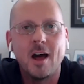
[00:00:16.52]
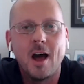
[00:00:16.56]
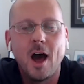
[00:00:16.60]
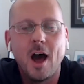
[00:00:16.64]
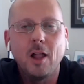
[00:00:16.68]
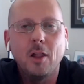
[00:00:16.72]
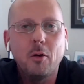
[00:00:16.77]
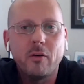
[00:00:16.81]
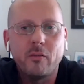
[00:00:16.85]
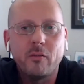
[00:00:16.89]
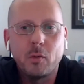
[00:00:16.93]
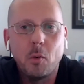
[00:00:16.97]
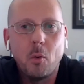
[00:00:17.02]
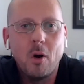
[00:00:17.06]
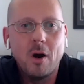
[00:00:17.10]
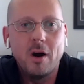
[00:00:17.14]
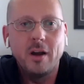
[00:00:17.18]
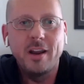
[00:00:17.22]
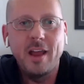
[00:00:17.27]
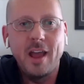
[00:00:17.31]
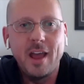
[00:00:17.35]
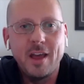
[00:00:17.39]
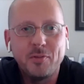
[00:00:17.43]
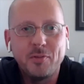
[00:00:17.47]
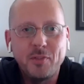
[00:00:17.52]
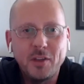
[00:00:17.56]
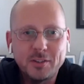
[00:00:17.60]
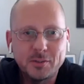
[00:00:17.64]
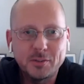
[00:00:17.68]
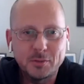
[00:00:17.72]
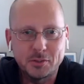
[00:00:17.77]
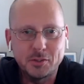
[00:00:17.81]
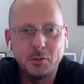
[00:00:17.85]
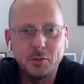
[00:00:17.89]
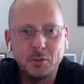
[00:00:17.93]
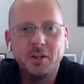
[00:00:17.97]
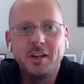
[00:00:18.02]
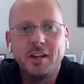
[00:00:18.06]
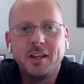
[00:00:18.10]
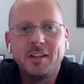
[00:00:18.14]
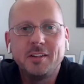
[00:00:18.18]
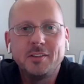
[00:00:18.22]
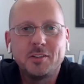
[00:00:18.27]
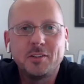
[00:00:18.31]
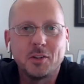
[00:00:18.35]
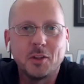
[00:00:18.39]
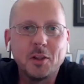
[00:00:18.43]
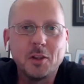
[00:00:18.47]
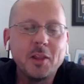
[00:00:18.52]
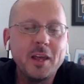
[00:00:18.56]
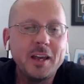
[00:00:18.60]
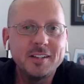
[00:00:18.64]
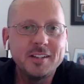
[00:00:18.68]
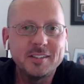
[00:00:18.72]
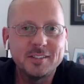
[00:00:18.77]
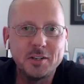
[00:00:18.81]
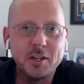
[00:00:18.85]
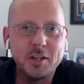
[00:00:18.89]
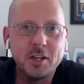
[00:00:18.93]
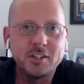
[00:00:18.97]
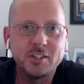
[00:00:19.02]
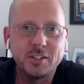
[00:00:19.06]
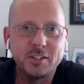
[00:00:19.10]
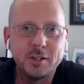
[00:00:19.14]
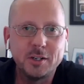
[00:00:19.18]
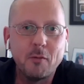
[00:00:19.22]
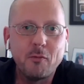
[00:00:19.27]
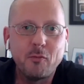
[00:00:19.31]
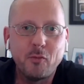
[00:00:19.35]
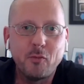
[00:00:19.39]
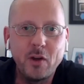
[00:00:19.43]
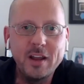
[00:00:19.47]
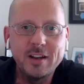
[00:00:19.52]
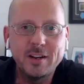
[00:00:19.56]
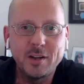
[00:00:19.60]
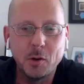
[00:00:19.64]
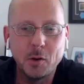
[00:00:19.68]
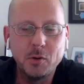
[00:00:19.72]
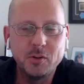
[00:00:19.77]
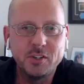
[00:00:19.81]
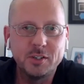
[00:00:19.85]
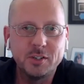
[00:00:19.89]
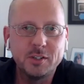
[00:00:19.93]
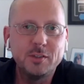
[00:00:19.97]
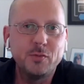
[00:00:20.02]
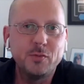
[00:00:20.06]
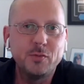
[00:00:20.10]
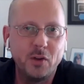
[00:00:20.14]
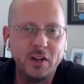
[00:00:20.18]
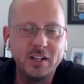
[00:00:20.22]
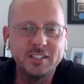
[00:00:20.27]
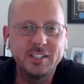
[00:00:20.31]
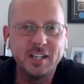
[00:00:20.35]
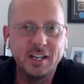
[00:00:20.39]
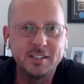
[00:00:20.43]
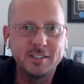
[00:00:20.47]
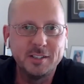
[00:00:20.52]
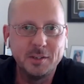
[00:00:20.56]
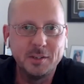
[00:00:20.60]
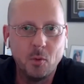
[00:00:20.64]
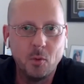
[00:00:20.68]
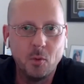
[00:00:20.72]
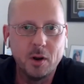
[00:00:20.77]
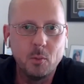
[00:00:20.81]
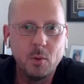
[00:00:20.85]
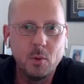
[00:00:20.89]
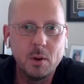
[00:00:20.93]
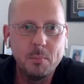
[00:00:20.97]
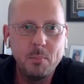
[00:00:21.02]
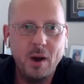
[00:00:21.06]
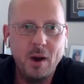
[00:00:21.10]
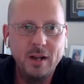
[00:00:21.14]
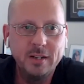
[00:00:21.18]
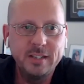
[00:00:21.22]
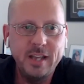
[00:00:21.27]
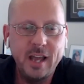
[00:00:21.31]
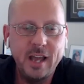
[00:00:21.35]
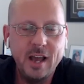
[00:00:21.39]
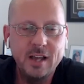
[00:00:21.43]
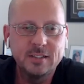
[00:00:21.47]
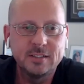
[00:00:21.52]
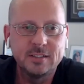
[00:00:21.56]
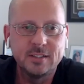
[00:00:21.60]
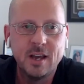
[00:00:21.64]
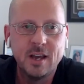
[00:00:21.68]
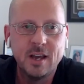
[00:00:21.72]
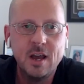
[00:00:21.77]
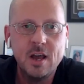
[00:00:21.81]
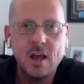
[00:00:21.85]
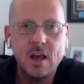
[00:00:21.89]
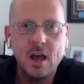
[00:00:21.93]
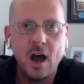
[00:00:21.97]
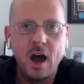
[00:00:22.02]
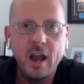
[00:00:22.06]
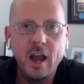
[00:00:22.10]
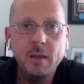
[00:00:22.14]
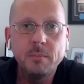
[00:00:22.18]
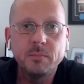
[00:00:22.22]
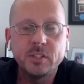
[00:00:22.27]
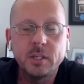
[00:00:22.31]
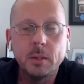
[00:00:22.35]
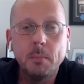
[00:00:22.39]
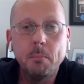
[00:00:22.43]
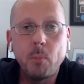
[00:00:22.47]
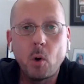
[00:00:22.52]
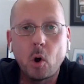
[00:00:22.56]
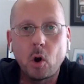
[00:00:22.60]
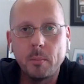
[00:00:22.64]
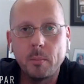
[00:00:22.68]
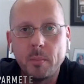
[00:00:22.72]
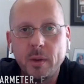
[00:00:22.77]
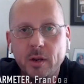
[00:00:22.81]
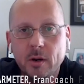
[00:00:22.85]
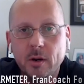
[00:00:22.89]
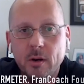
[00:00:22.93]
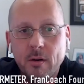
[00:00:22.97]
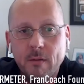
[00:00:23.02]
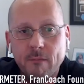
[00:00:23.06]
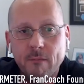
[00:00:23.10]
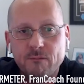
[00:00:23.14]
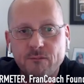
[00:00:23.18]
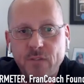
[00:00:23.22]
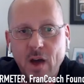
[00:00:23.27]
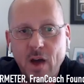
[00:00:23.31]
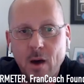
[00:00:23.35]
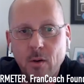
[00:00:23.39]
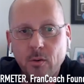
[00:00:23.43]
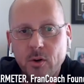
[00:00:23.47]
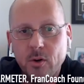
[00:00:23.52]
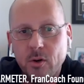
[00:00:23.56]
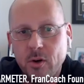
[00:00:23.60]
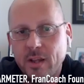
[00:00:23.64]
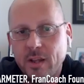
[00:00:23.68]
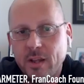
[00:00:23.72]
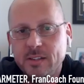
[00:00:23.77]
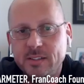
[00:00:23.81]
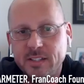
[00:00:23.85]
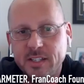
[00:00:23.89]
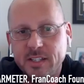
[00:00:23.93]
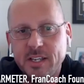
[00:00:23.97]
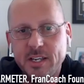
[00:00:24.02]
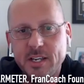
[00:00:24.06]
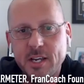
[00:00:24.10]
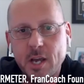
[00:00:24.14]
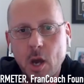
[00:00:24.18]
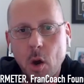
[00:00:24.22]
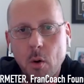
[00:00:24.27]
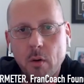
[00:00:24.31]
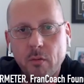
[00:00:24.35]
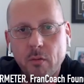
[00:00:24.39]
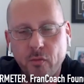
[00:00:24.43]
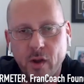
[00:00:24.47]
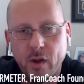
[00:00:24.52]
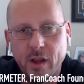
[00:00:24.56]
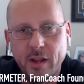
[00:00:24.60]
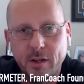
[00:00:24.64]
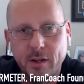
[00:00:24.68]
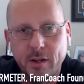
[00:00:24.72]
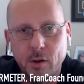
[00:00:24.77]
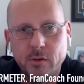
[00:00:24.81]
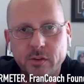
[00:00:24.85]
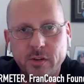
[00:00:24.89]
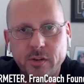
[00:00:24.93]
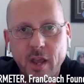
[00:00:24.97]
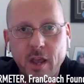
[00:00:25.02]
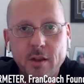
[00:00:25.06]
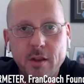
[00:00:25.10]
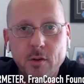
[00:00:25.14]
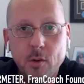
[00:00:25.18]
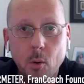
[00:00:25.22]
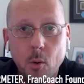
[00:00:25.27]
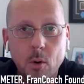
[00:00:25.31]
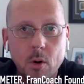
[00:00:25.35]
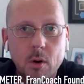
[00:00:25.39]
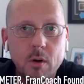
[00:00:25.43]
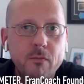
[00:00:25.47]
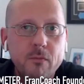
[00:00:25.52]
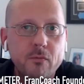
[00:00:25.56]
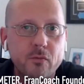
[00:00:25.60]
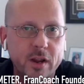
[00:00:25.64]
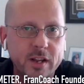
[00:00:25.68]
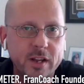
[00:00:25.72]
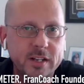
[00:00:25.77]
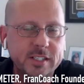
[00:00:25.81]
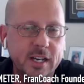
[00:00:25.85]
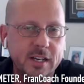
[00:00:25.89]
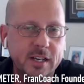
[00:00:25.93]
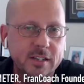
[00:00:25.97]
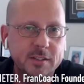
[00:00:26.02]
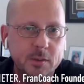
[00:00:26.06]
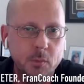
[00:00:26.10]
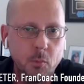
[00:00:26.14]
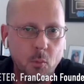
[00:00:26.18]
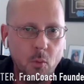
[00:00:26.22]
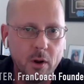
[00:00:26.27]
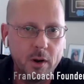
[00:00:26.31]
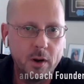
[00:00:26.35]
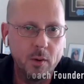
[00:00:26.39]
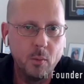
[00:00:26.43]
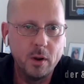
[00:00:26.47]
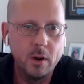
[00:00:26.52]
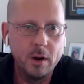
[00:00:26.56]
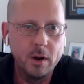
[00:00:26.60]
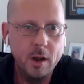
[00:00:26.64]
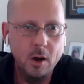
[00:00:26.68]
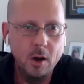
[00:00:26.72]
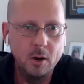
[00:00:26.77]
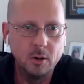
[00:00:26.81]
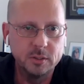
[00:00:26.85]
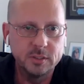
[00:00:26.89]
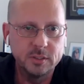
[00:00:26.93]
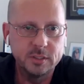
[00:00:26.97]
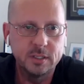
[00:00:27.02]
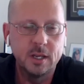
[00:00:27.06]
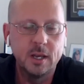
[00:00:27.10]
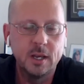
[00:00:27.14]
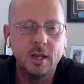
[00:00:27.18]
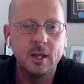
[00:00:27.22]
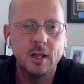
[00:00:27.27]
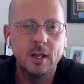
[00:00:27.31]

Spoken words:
Hello, everyone, and thanks for tuning in to the latest edition of FranCoach's Franchising 101 podcast. I am Tim Parmter, founder and CEO of FranCoach, and your Franchising 101 host.